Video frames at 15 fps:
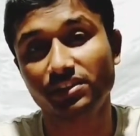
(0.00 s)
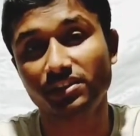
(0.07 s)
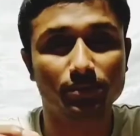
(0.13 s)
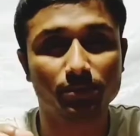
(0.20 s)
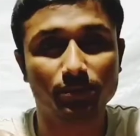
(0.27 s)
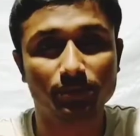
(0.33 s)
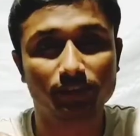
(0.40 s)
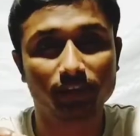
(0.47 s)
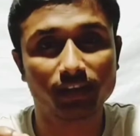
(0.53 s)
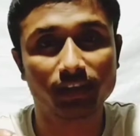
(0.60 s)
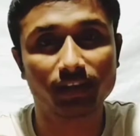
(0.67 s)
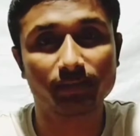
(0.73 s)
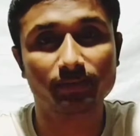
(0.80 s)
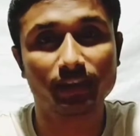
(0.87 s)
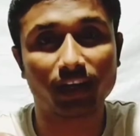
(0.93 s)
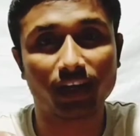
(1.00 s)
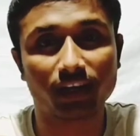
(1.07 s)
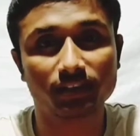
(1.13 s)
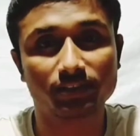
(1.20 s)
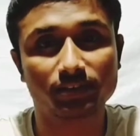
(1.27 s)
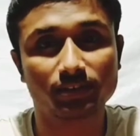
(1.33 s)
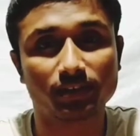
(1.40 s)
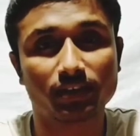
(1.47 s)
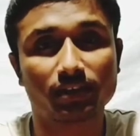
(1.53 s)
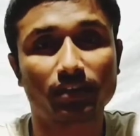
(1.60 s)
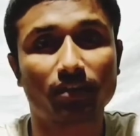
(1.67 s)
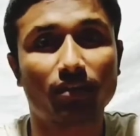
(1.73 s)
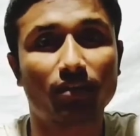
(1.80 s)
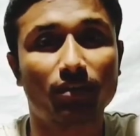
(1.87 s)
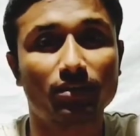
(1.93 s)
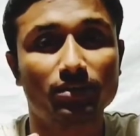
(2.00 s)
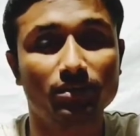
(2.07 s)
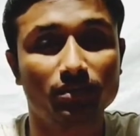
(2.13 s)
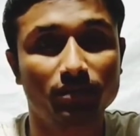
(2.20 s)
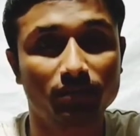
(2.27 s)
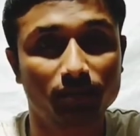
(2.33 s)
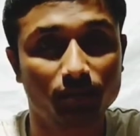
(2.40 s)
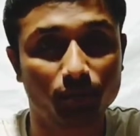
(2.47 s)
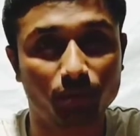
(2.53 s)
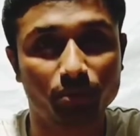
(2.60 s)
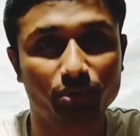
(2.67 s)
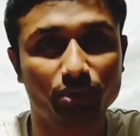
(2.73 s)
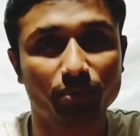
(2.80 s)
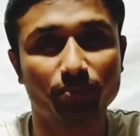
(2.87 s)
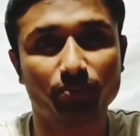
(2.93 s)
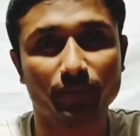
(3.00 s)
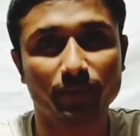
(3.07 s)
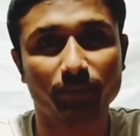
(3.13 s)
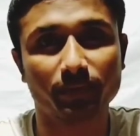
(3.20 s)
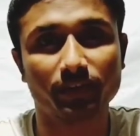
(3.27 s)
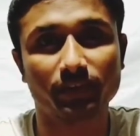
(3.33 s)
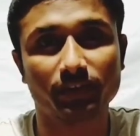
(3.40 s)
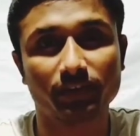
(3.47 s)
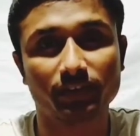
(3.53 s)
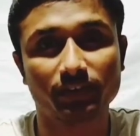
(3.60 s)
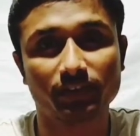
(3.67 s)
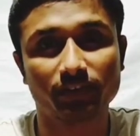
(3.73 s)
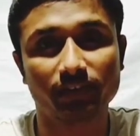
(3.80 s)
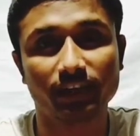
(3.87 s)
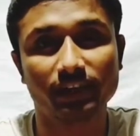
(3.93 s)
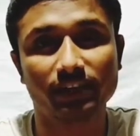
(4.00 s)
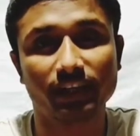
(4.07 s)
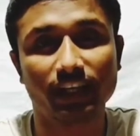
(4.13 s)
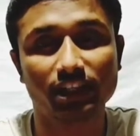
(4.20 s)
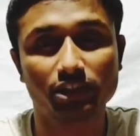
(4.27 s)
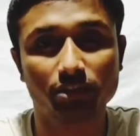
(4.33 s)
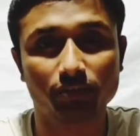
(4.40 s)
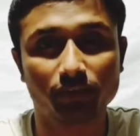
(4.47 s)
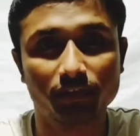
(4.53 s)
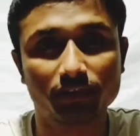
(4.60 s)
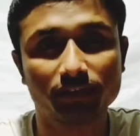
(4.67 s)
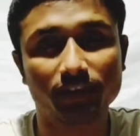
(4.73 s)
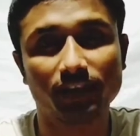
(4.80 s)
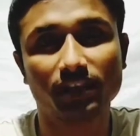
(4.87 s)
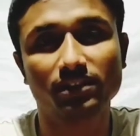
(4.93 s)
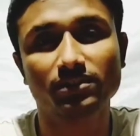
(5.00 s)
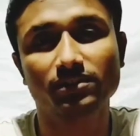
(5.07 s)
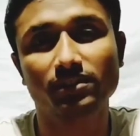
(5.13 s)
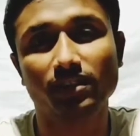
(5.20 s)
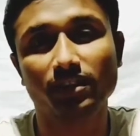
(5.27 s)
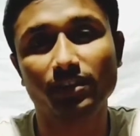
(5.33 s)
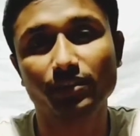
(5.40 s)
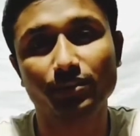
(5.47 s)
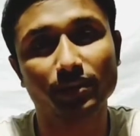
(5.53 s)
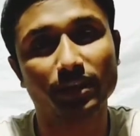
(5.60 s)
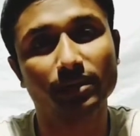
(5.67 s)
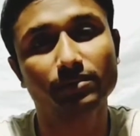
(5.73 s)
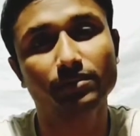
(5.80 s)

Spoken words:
Don't leave the answer on question paper, right? As you found the answer, you have